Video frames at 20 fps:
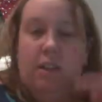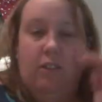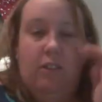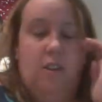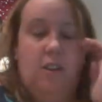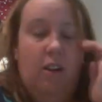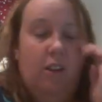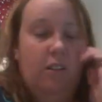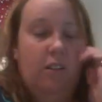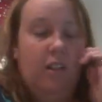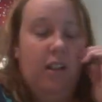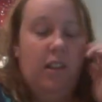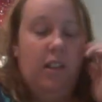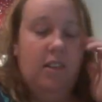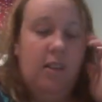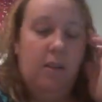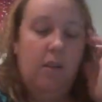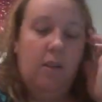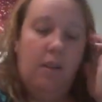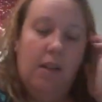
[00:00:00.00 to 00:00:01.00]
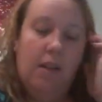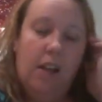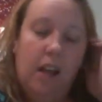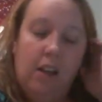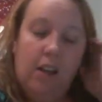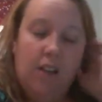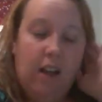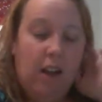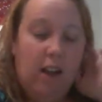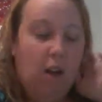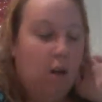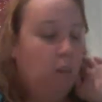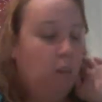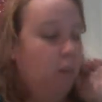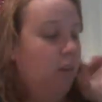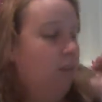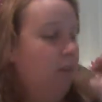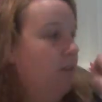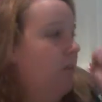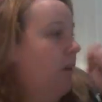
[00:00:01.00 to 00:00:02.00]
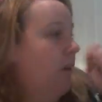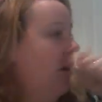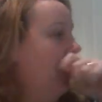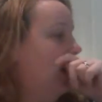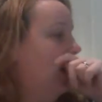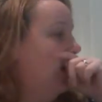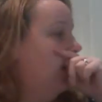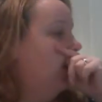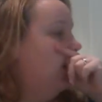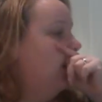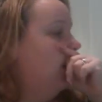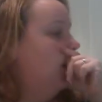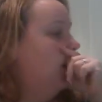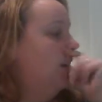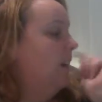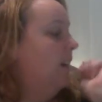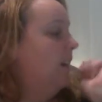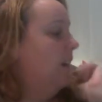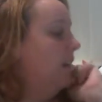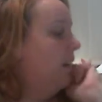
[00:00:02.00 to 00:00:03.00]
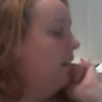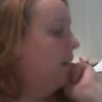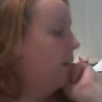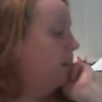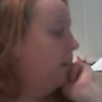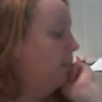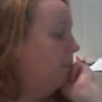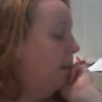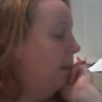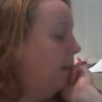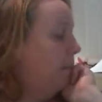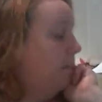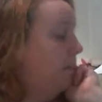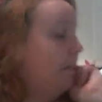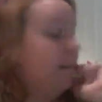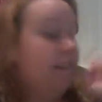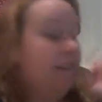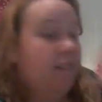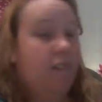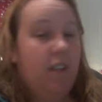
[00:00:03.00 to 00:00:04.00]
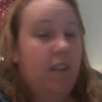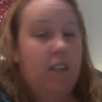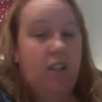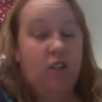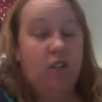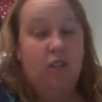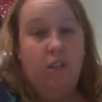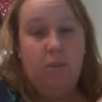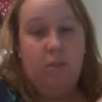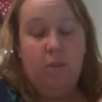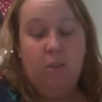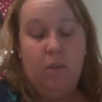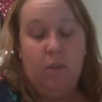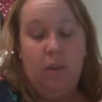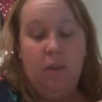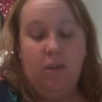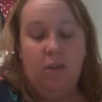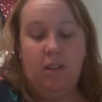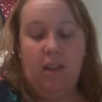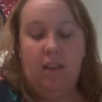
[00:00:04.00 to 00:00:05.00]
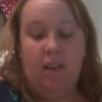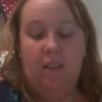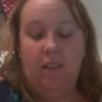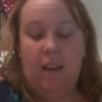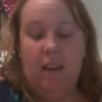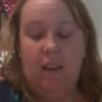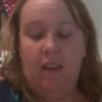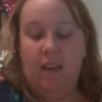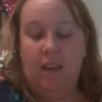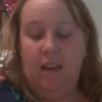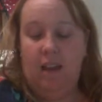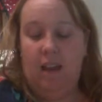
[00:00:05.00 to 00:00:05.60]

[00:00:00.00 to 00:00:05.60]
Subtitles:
of crafting, so I'm going to crack on with my paper piece and vintage Christmas quilt, and then